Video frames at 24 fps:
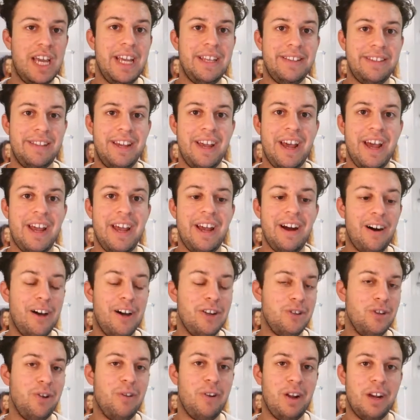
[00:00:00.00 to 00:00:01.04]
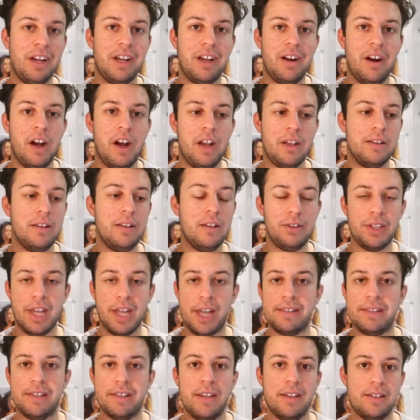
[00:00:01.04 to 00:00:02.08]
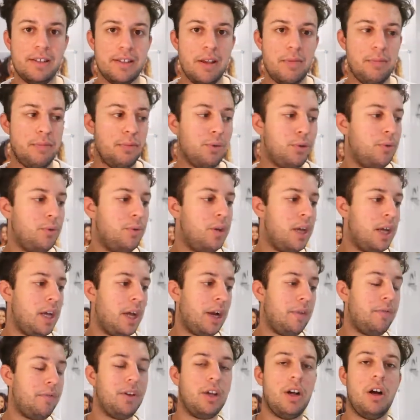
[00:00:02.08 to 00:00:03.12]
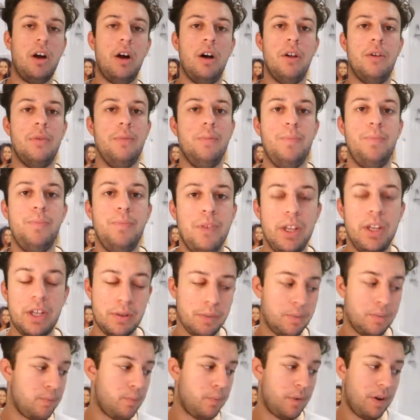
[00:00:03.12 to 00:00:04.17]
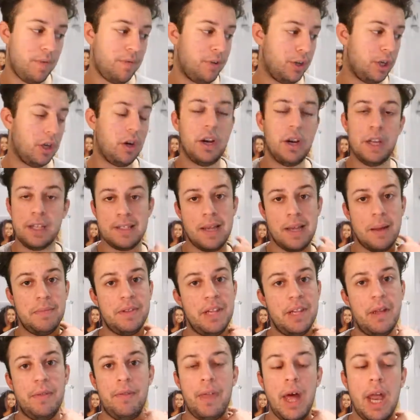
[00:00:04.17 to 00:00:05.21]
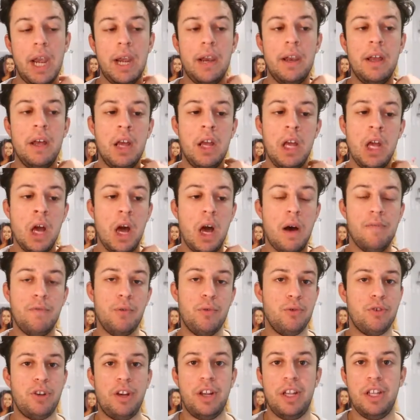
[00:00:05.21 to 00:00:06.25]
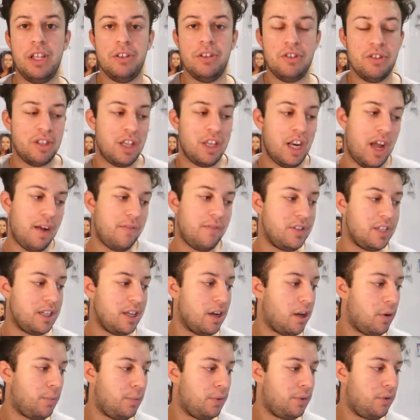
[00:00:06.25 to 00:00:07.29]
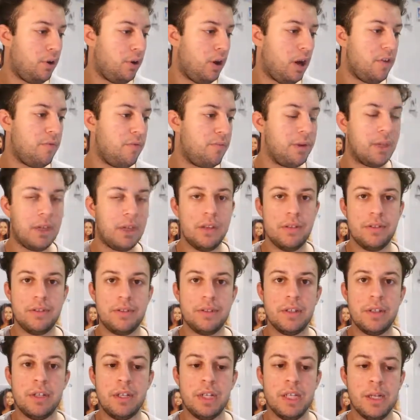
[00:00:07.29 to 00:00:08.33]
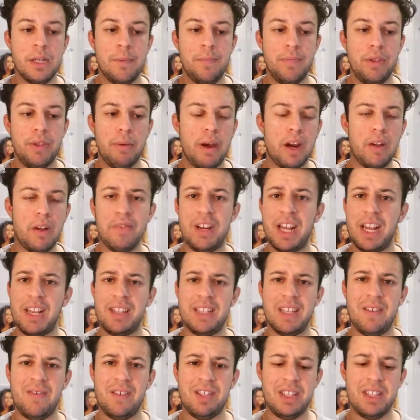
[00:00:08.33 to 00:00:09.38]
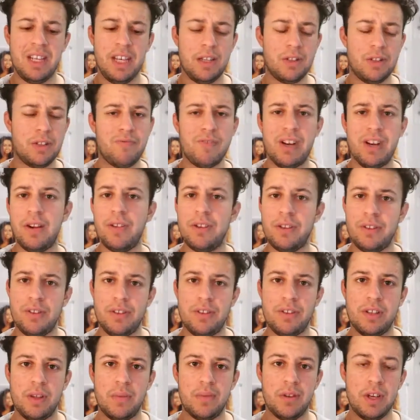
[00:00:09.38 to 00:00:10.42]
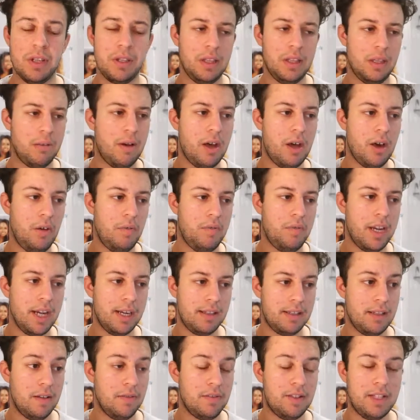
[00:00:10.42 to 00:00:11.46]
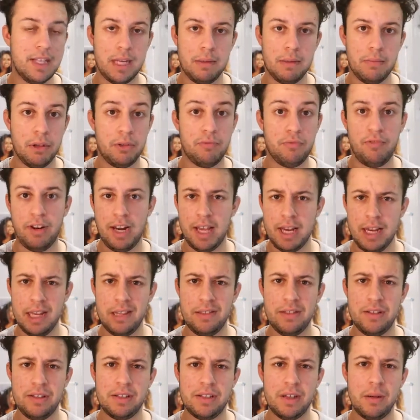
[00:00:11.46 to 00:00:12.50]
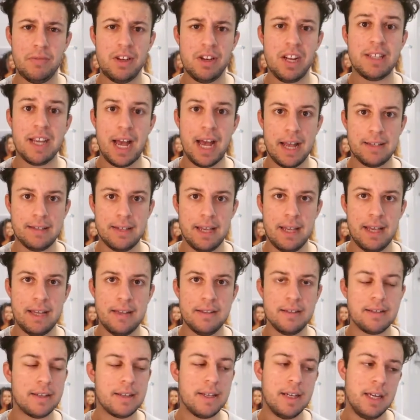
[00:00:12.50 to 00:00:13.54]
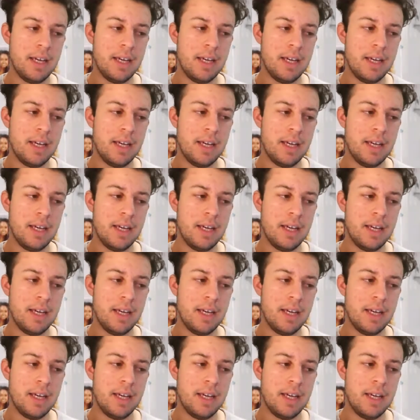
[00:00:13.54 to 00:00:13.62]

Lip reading: is gay. I do like guys. That's it, simple. And if you can't accept it, then unfortunately you're just gonna have to get on with your life, because the amount of negativity surrounding this subject and the amount of negative stigmas relating this subject as it is